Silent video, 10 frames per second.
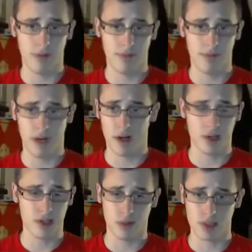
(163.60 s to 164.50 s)
of Honor,
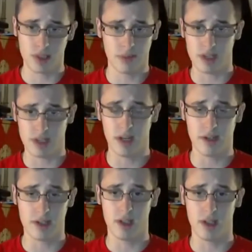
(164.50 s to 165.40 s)
it's almost
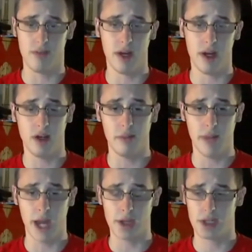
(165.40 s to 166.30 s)
simultaneously they find you a
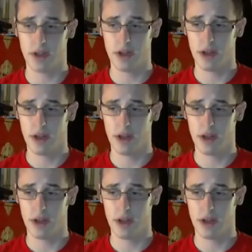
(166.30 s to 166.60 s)
match.